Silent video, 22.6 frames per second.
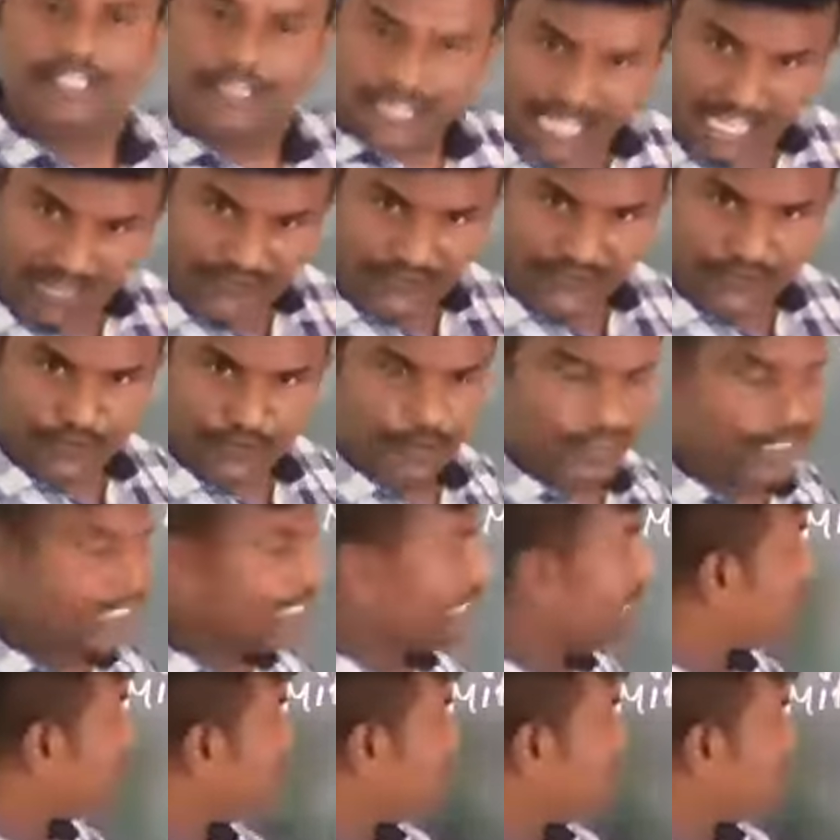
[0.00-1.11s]
Therefore,
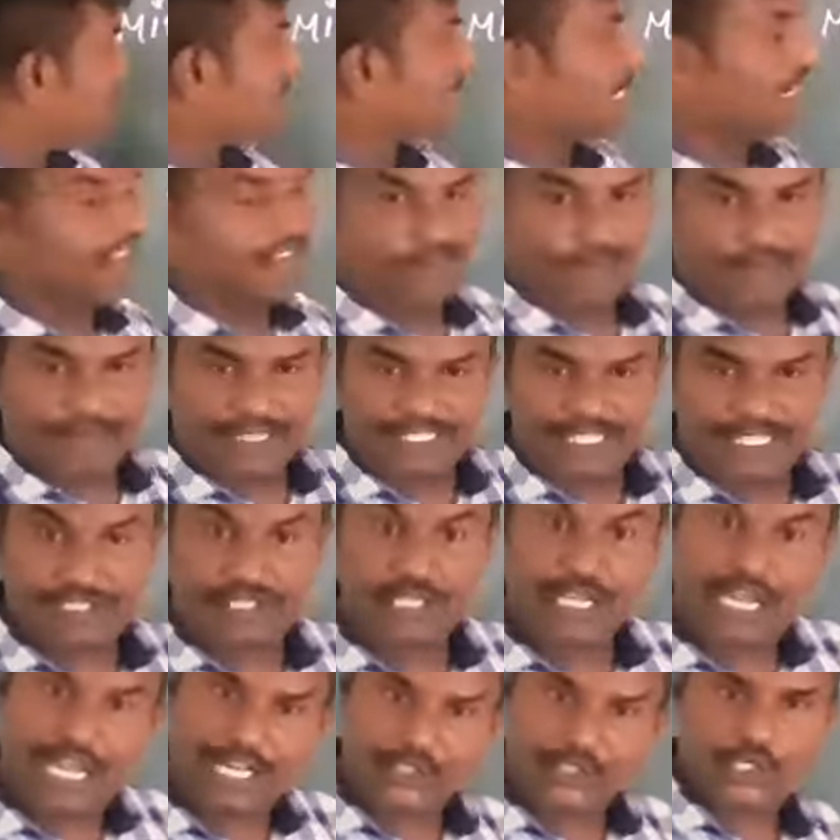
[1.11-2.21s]
this kind of muscles
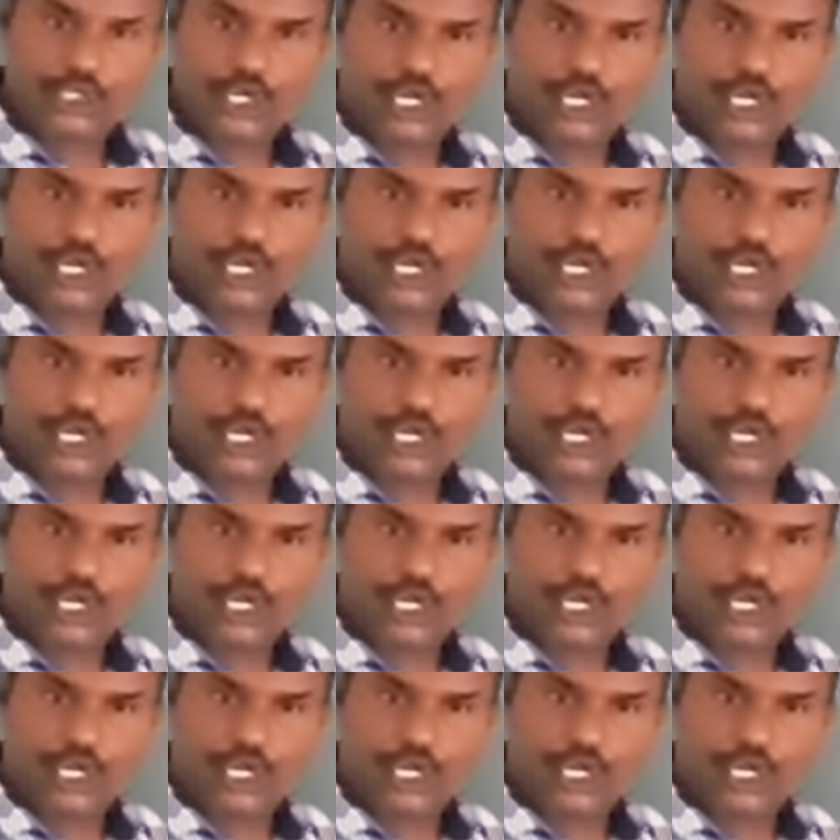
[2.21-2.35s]
are also